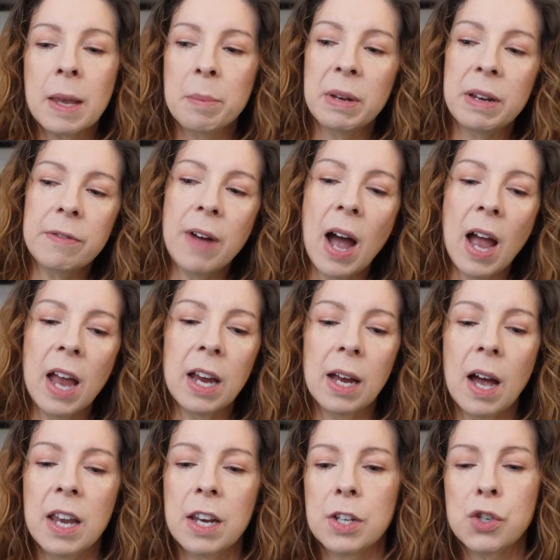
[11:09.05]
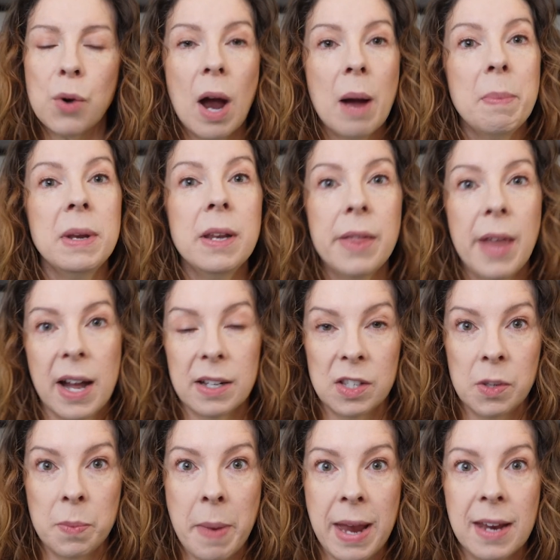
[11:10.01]
But if I kind of drop into that
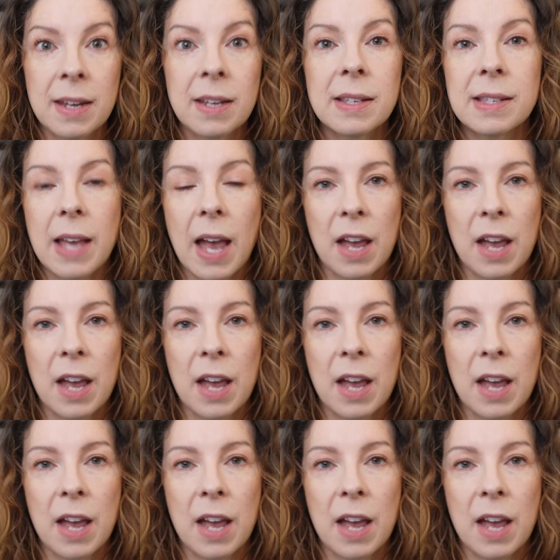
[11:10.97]
space